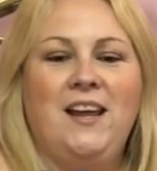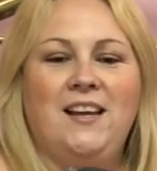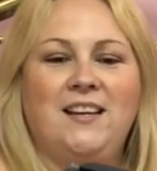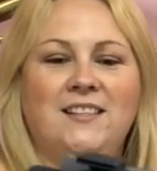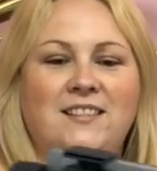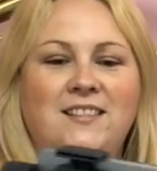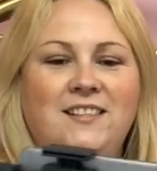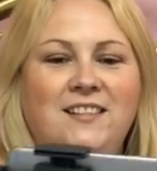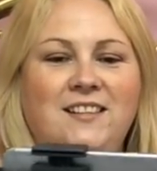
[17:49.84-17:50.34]

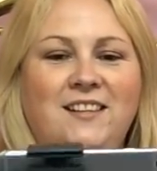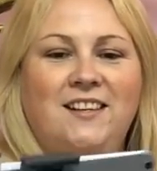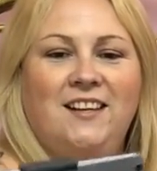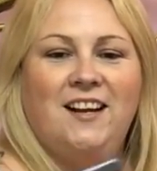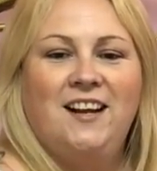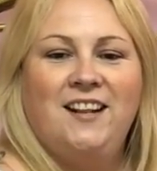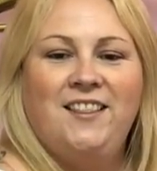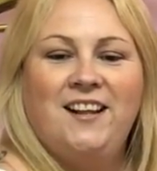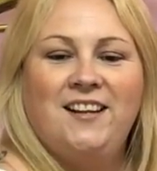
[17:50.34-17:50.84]
is.
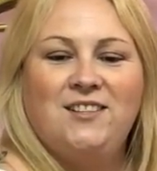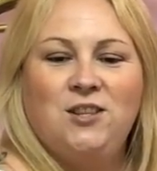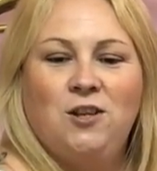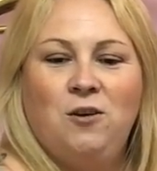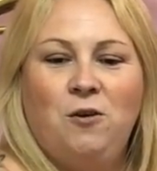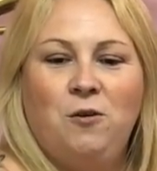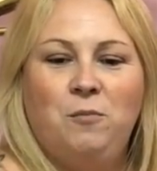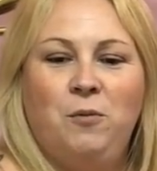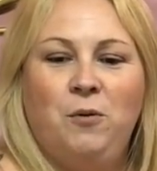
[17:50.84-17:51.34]
And that's the
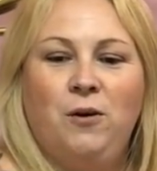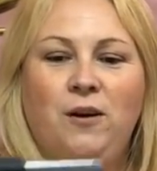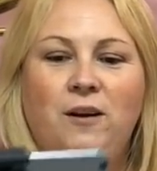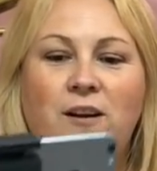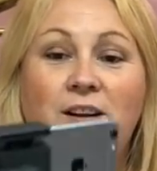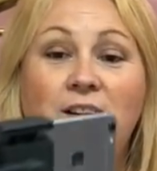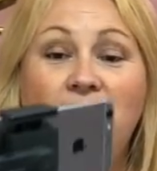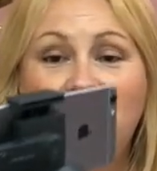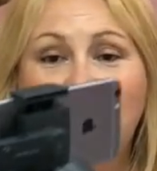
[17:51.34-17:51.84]
whole
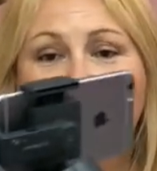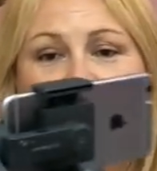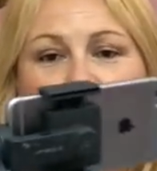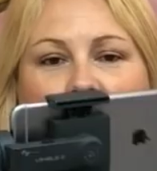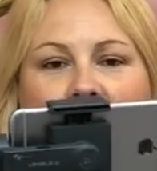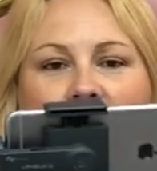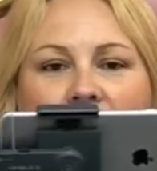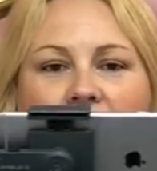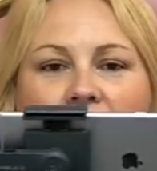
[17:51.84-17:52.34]
point, until you
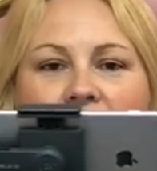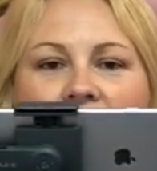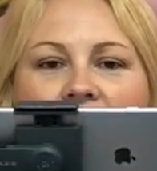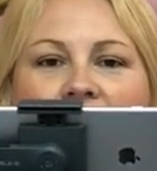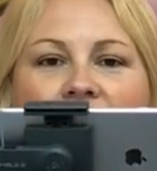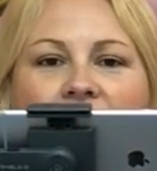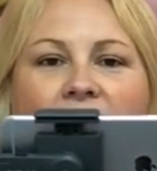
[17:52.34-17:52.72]
bang it.